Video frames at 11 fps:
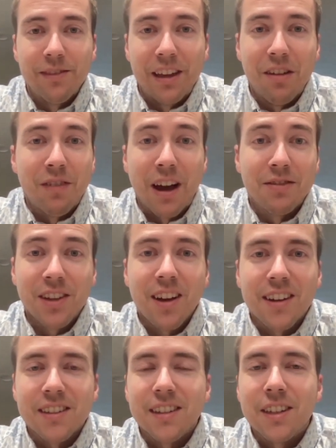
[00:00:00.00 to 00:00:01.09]
a 5
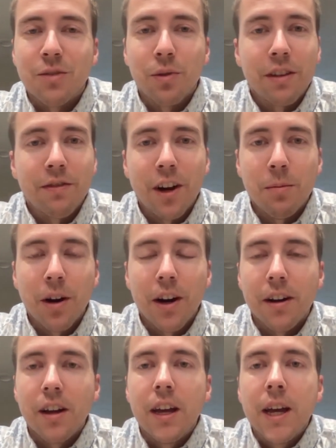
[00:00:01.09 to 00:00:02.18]
sucks. It's really far apart.
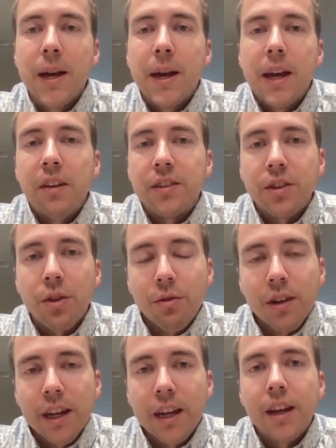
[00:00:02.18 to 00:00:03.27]
If it's a
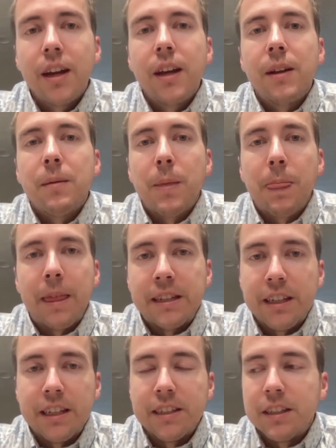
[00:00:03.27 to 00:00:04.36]
3, he
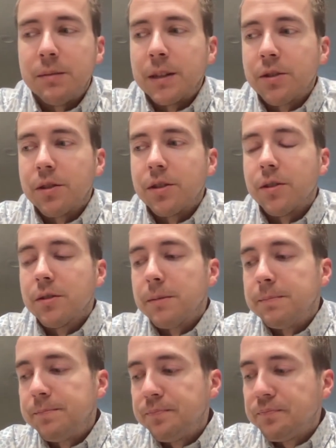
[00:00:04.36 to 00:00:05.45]
said he sees mixed results.
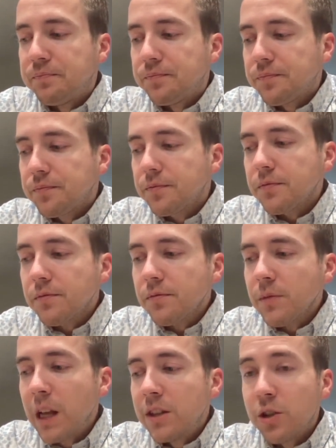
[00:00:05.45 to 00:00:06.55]

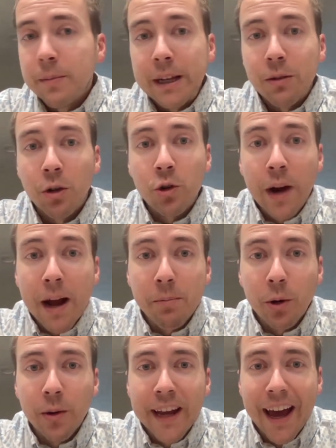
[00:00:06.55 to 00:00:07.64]
So I'm like, well, crap, what
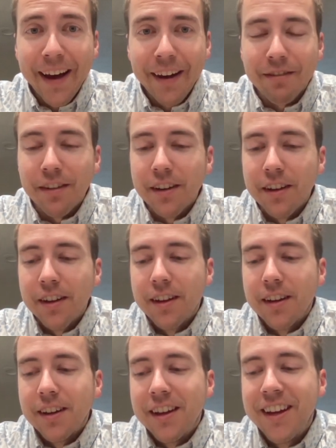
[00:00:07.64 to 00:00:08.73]
do I have?
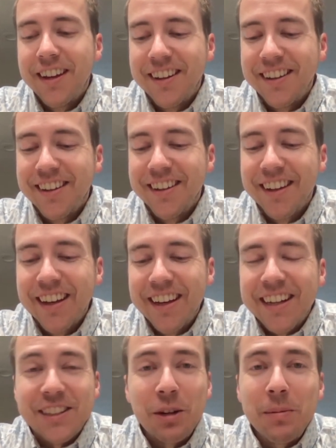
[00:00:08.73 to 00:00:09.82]

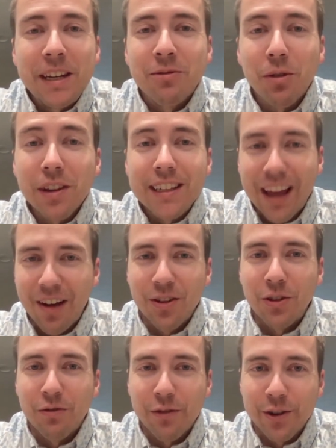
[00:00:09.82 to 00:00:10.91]
Because nobody can really tell
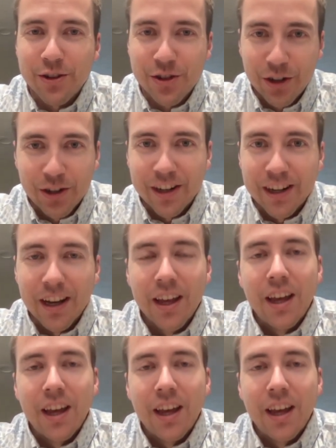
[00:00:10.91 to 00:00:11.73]
you for certain.